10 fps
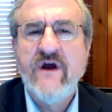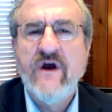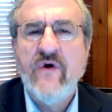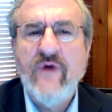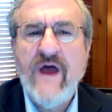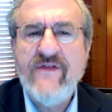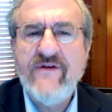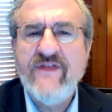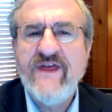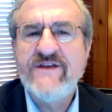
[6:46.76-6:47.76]
rather
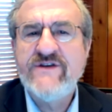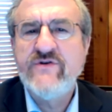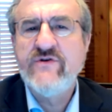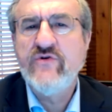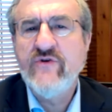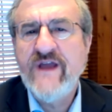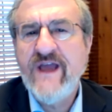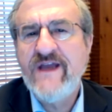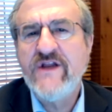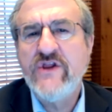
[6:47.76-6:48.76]
than to
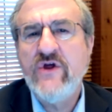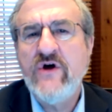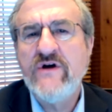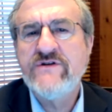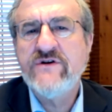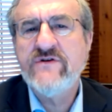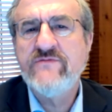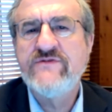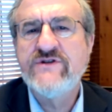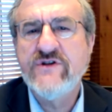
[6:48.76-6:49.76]
create long-term
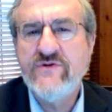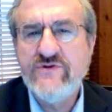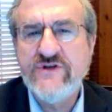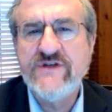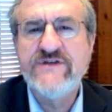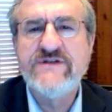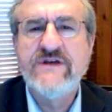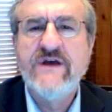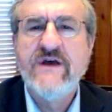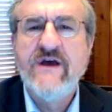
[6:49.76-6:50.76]
solutions
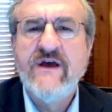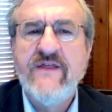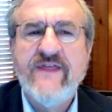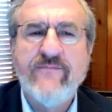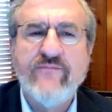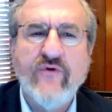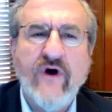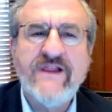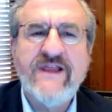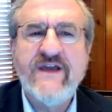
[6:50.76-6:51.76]
that
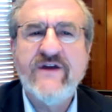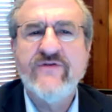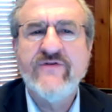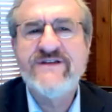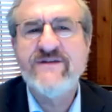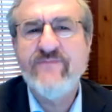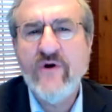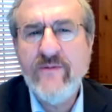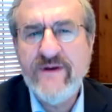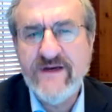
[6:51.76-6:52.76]
broadly increase the
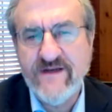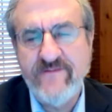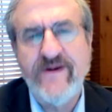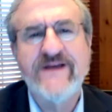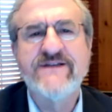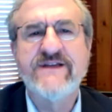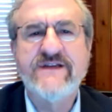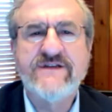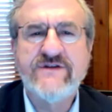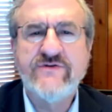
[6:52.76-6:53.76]
permanent capacity
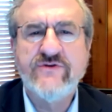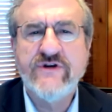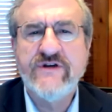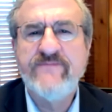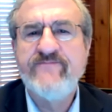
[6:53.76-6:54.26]
to do good.